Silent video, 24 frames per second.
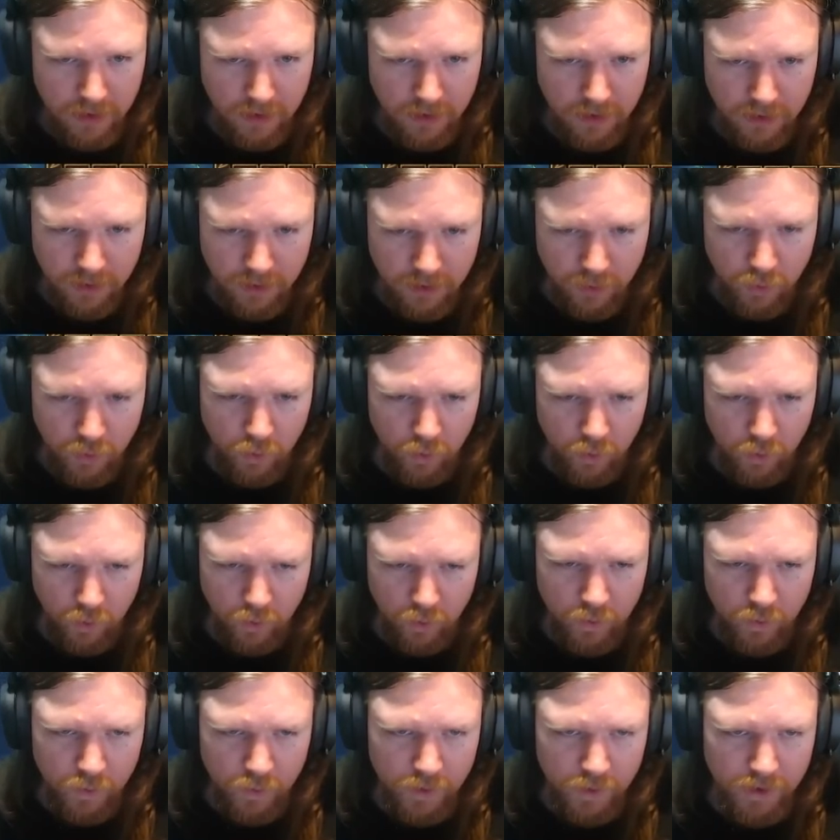Oh.
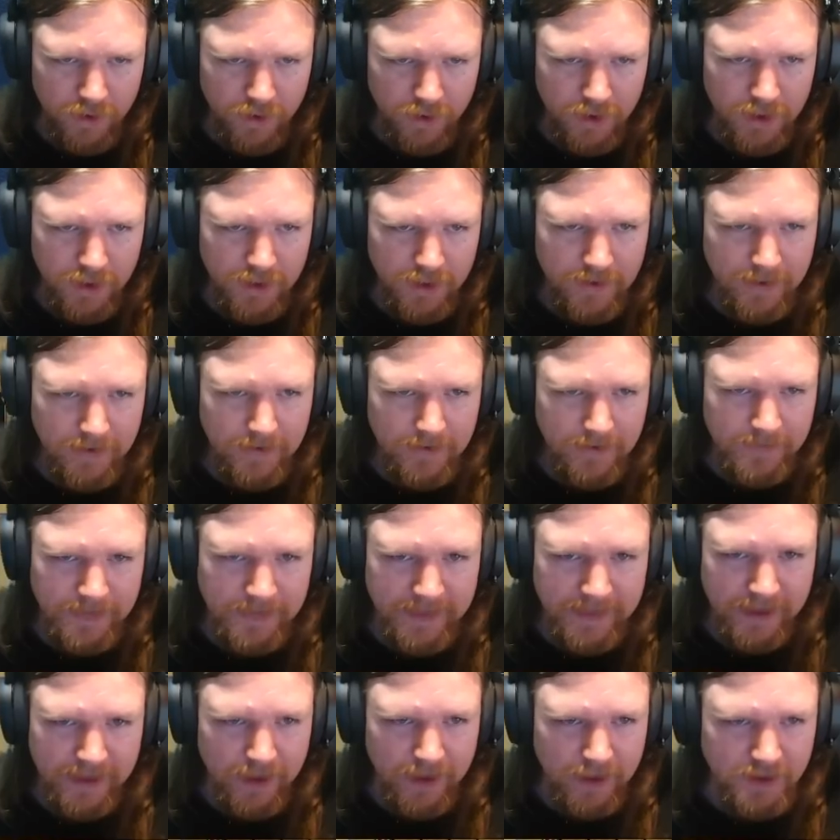
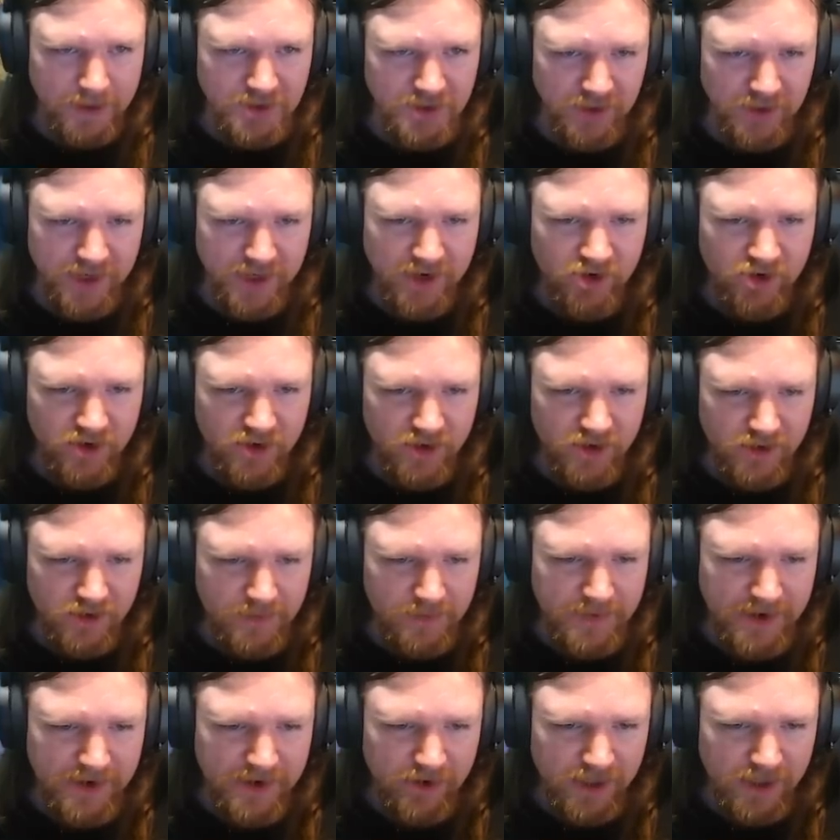Yeah, so
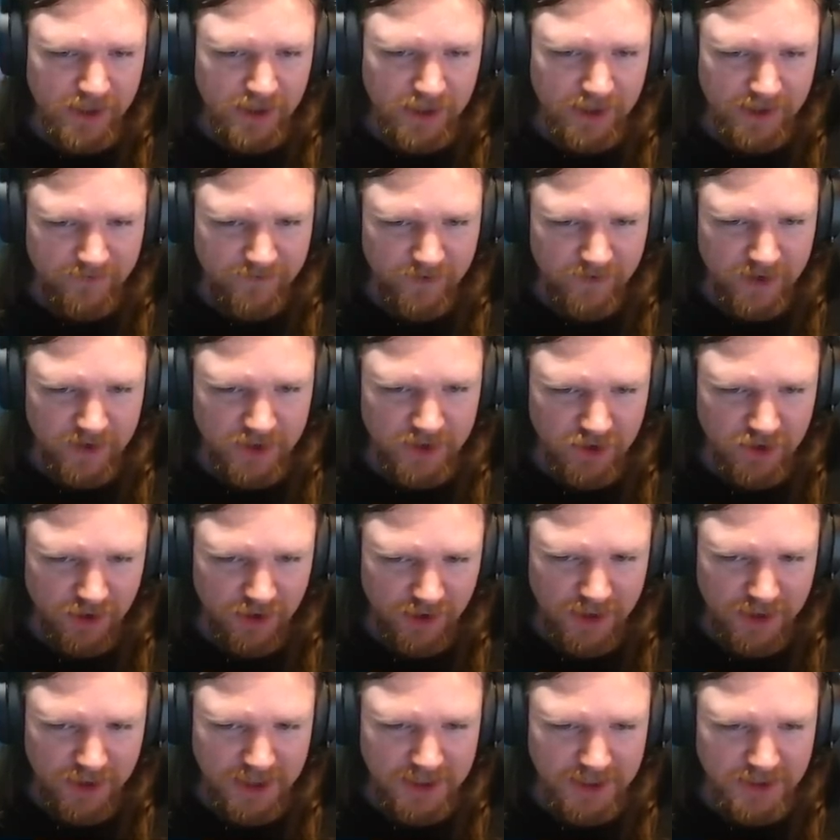apparently the French
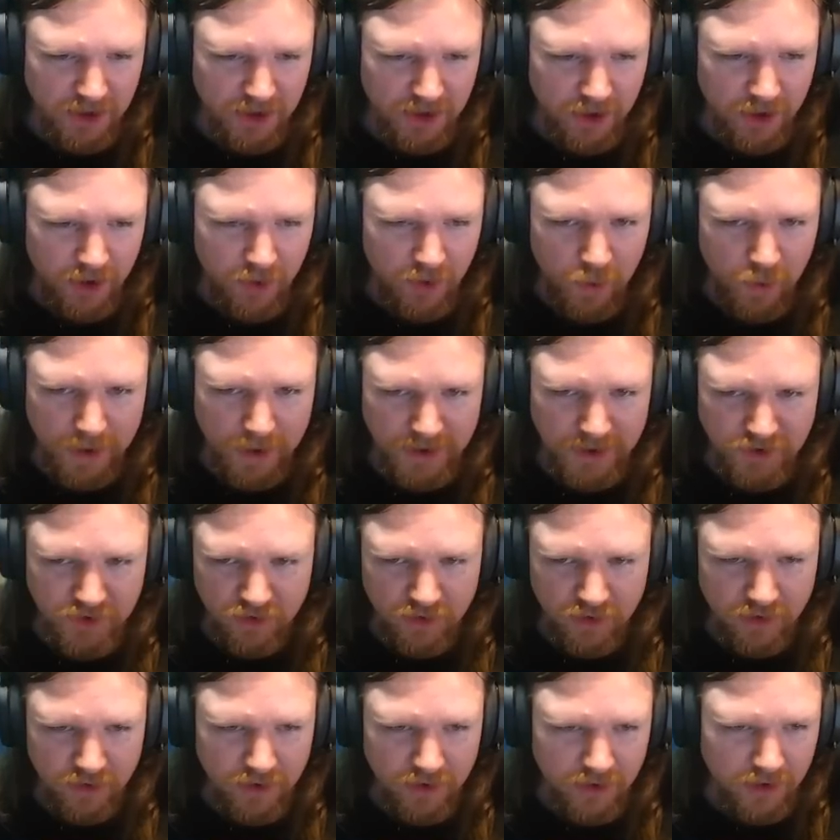colonies are way
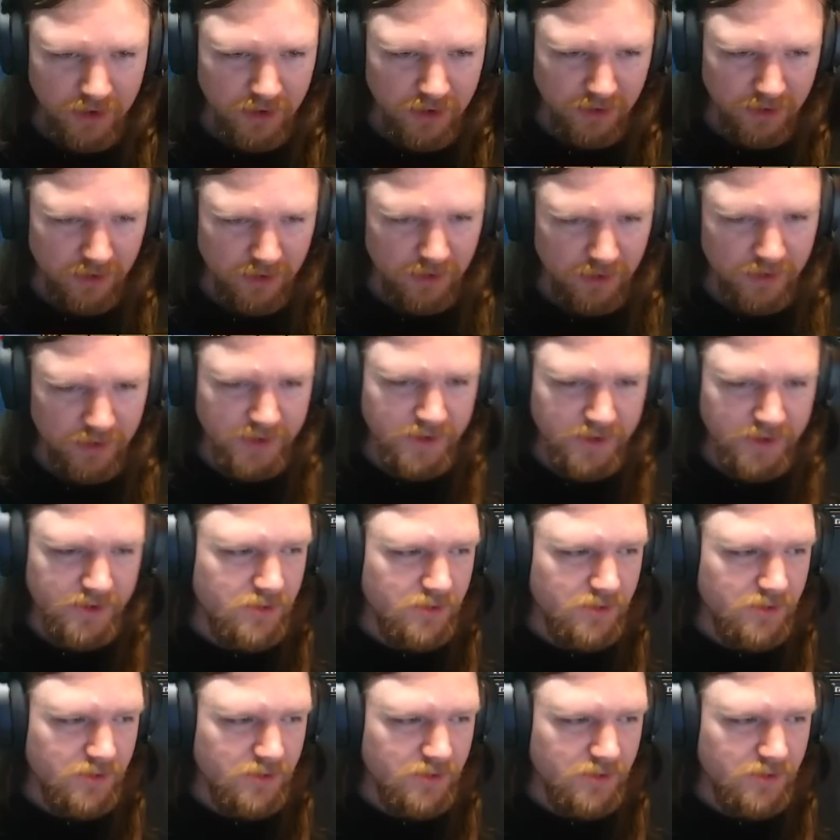stronger than the other colonies.